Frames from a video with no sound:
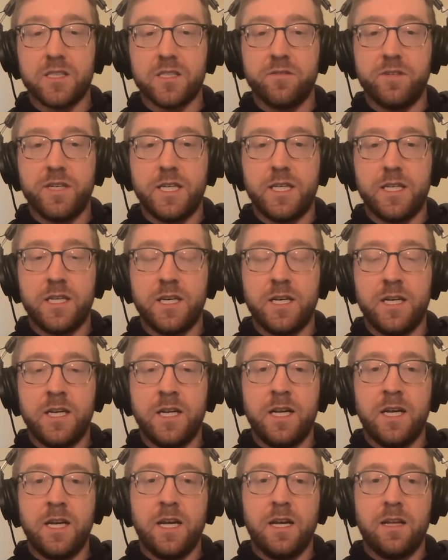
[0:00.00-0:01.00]
of it.
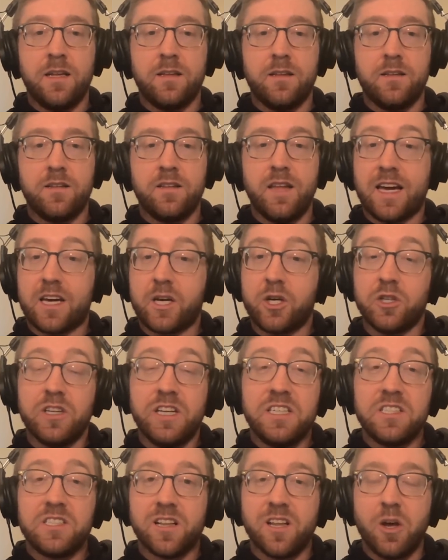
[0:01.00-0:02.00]
That could
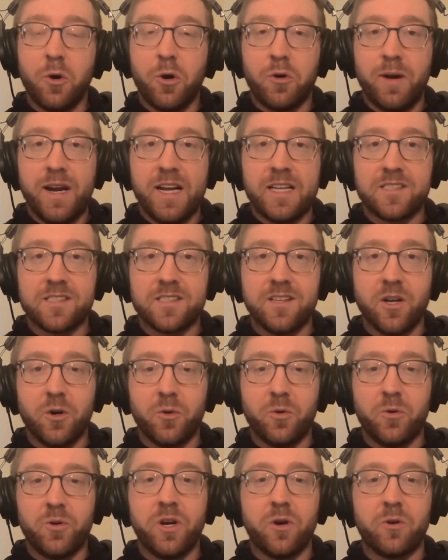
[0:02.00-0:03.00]
lead to lower rates.
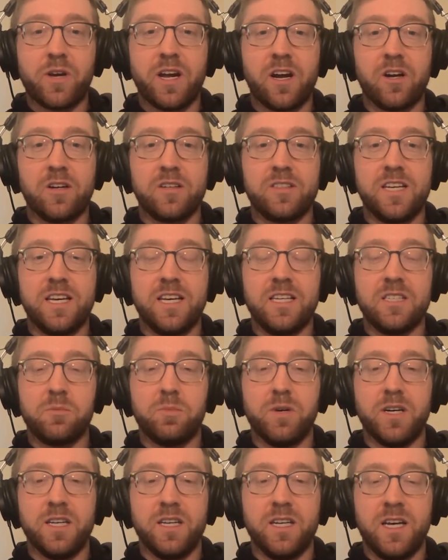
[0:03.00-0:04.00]
No guarantees,
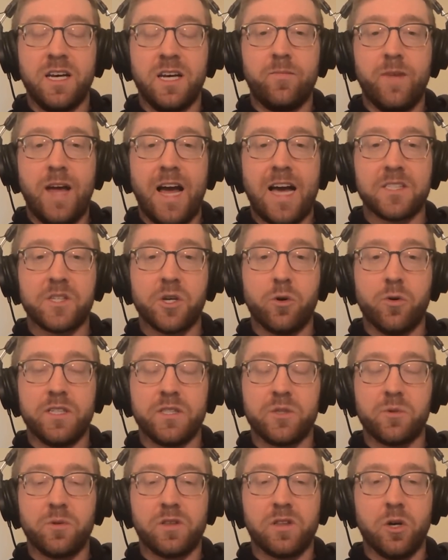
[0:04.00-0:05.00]
but as always
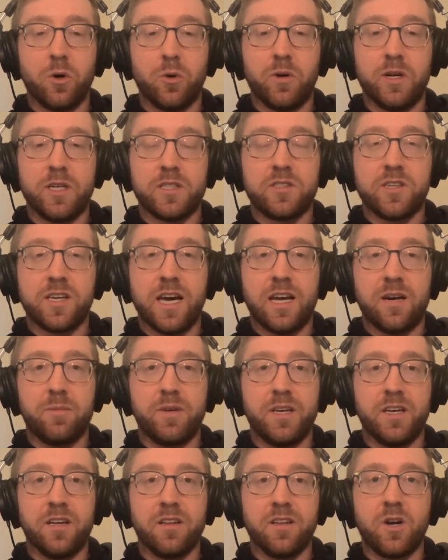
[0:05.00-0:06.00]
with lower rates, you got to
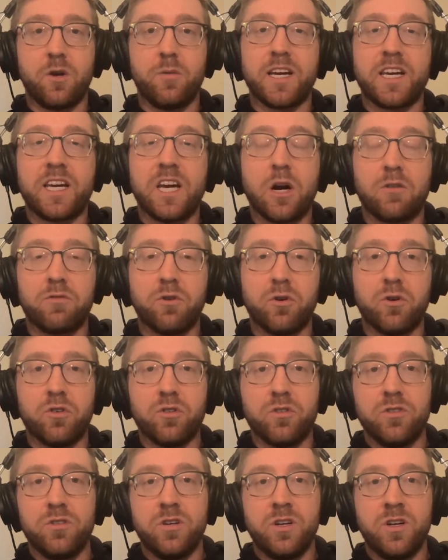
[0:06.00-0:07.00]
be a little bit
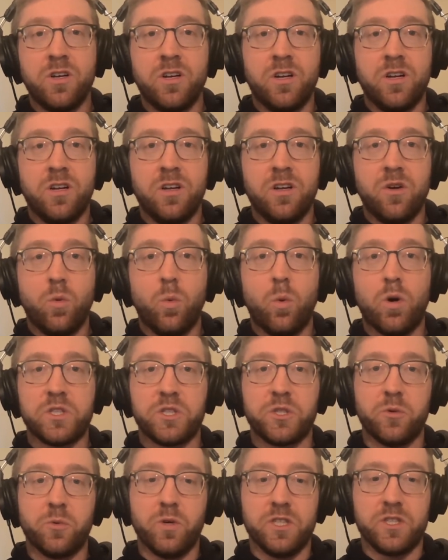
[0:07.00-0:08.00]
careful what
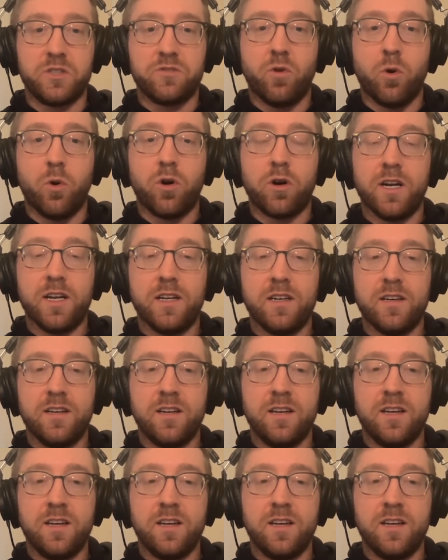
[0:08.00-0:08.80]
you wish for and